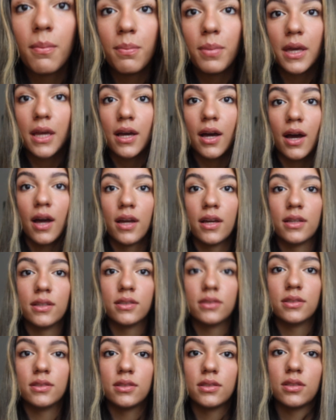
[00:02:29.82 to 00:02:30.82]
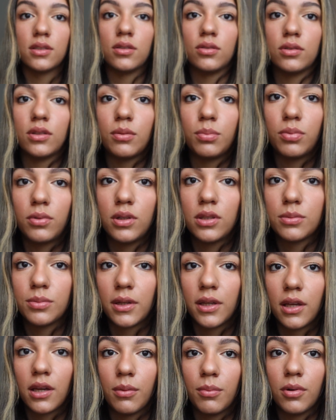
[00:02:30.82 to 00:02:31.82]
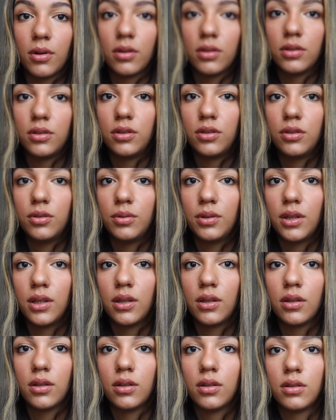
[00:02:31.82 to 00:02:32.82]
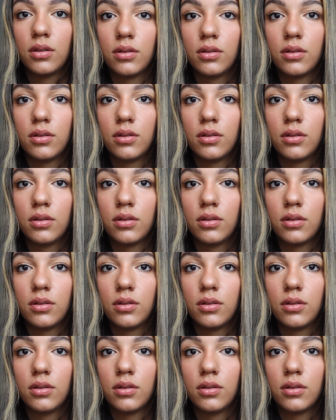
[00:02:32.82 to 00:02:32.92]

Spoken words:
because, hold up, what is my camera doing?